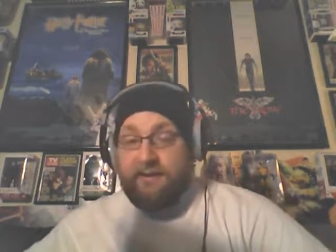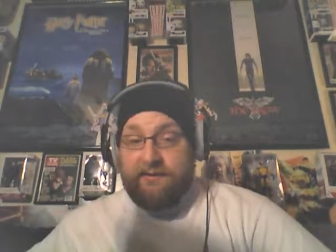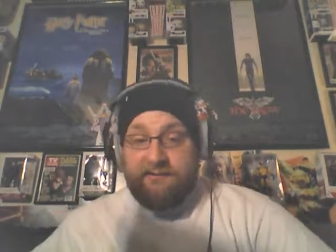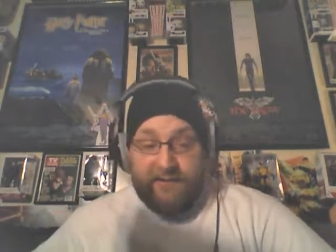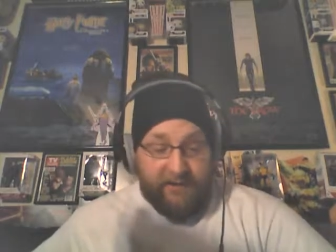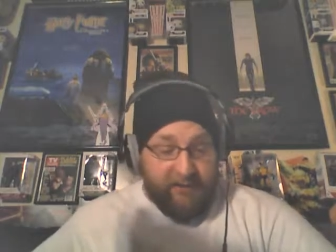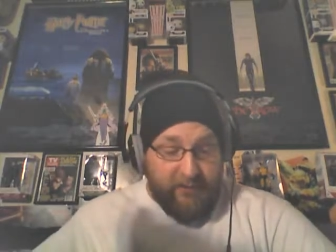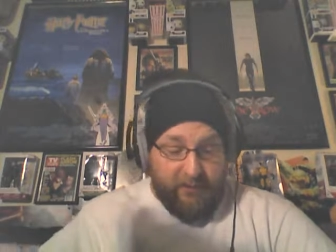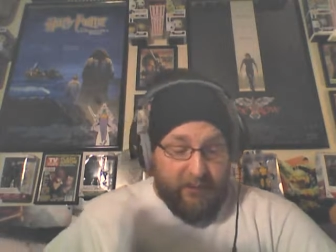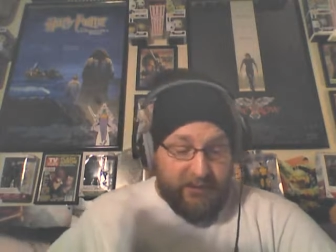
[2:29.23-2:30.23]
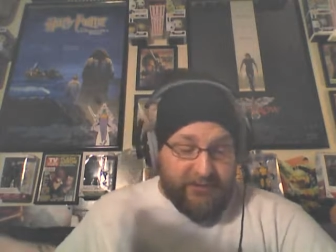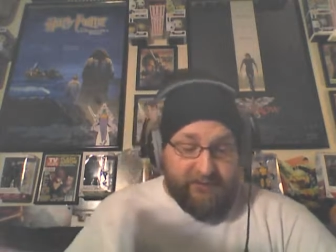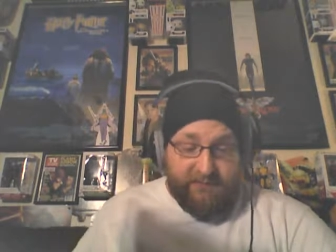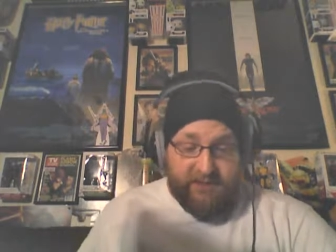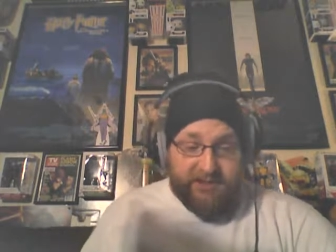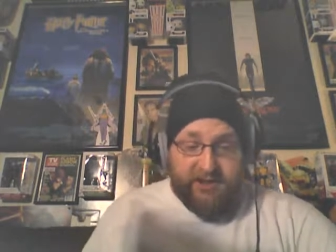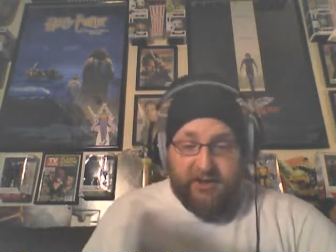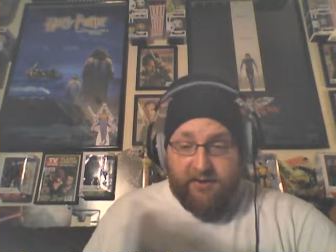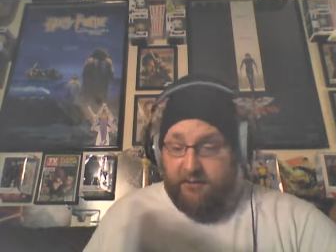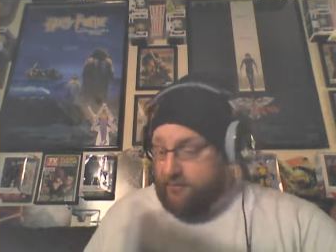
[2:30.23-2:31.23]
If anyone watches my
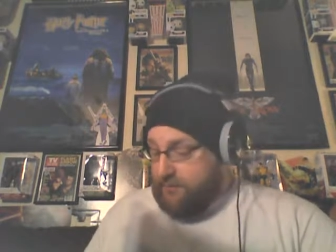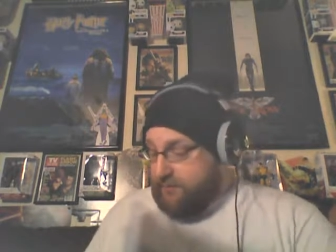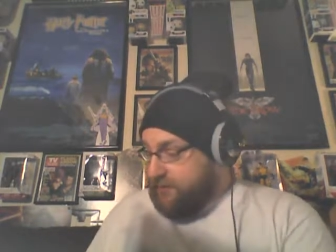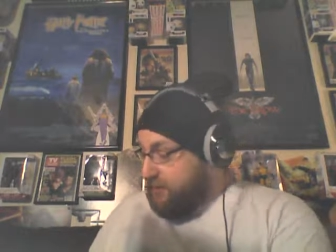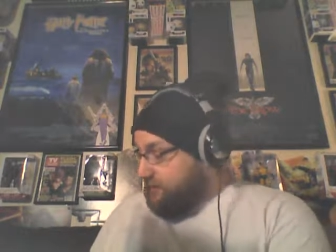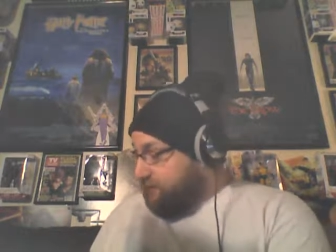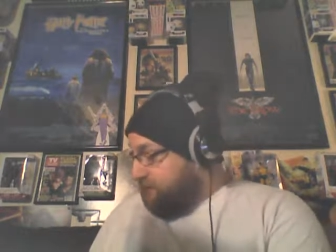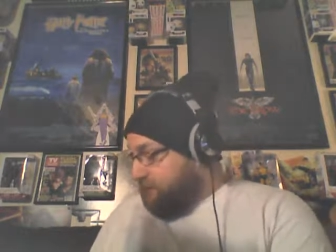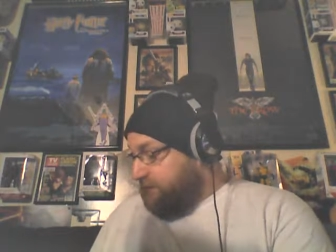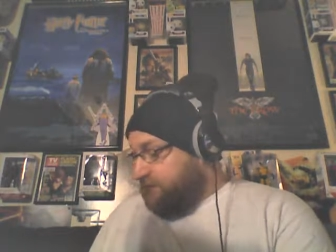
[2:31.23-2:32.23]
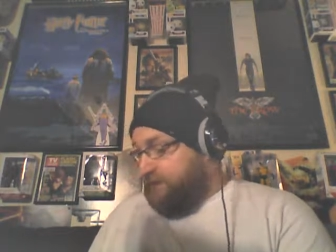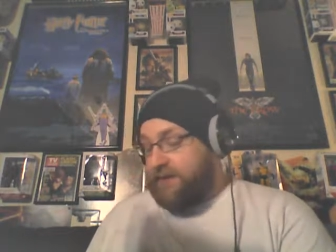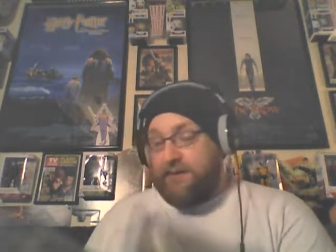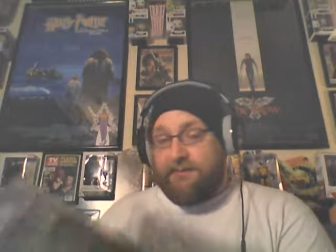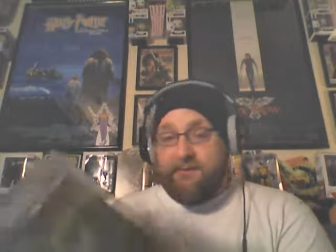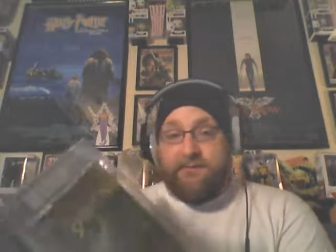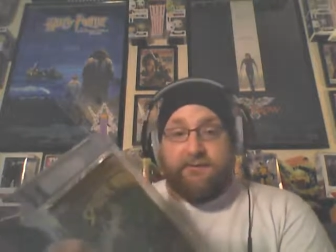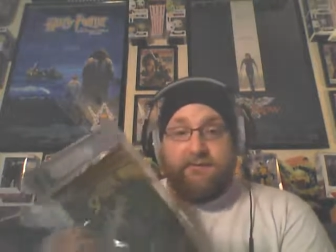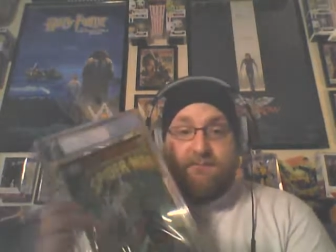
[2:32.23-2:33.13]
channel knows that I'm a huge